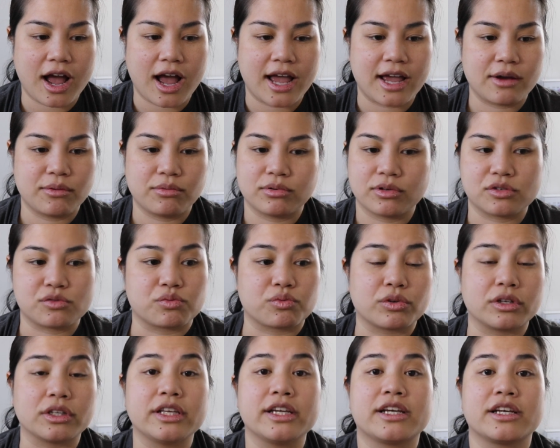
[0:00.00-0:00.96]
I was
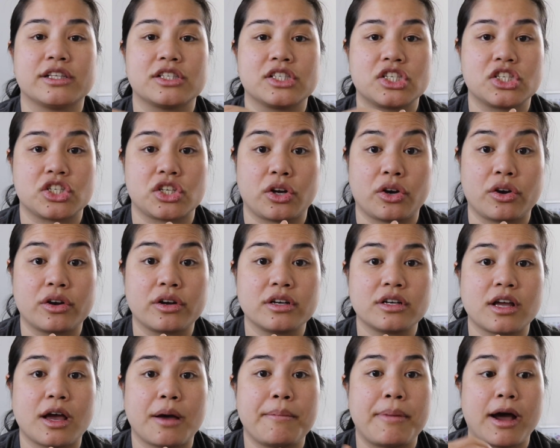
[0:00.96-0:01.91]
really
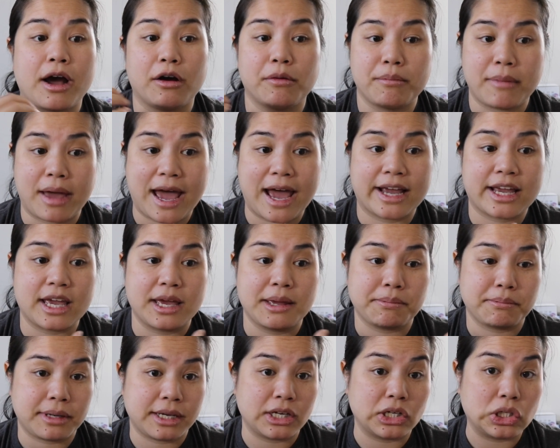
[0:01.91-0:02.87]
concerned about Mac
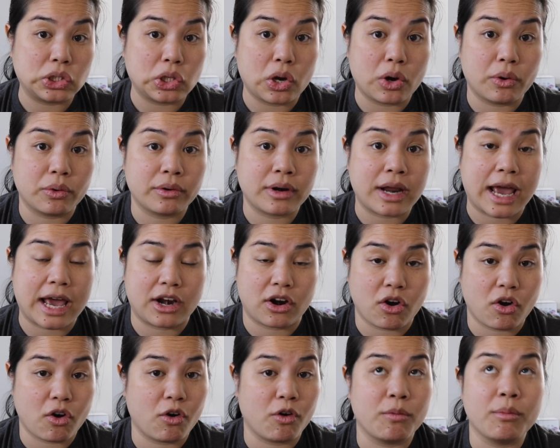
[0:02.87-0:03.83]
and being alone at
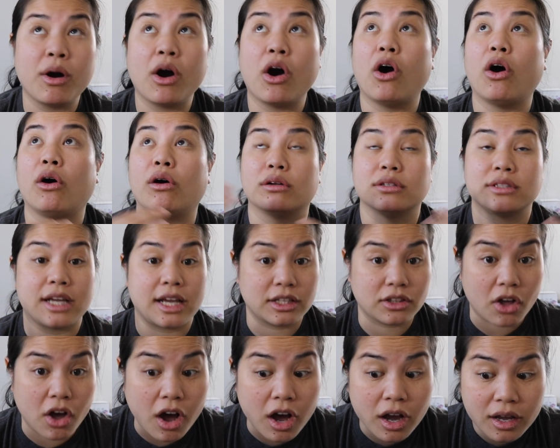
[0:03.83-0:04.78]
home all day
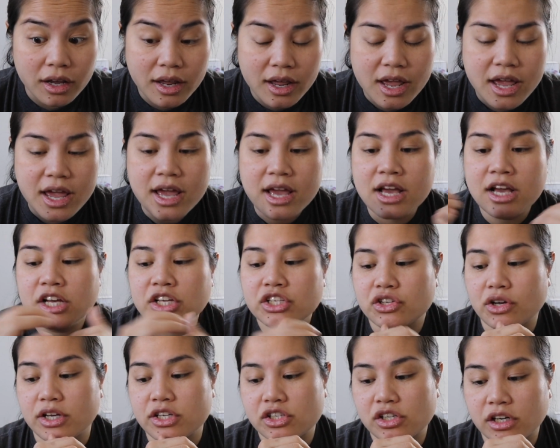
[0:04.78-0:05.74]
long.
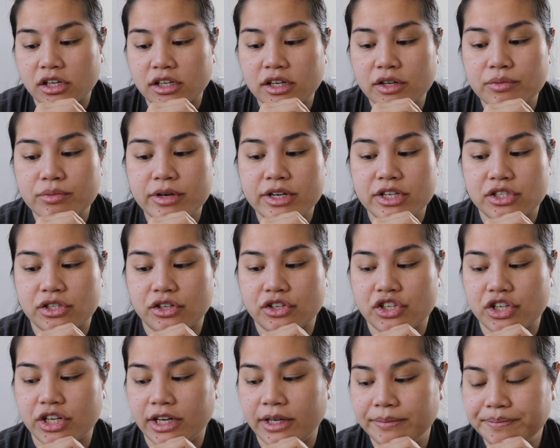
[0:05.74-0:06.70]
So I started
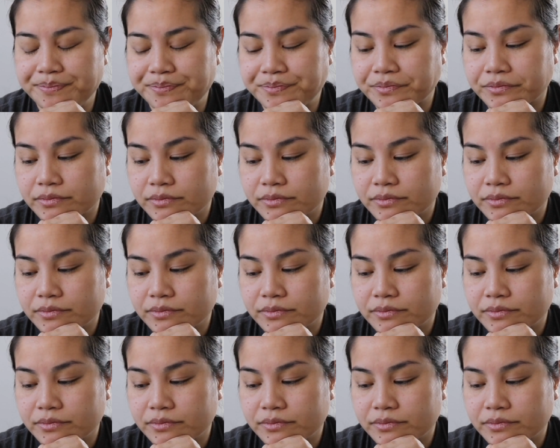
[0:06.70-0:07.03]
researching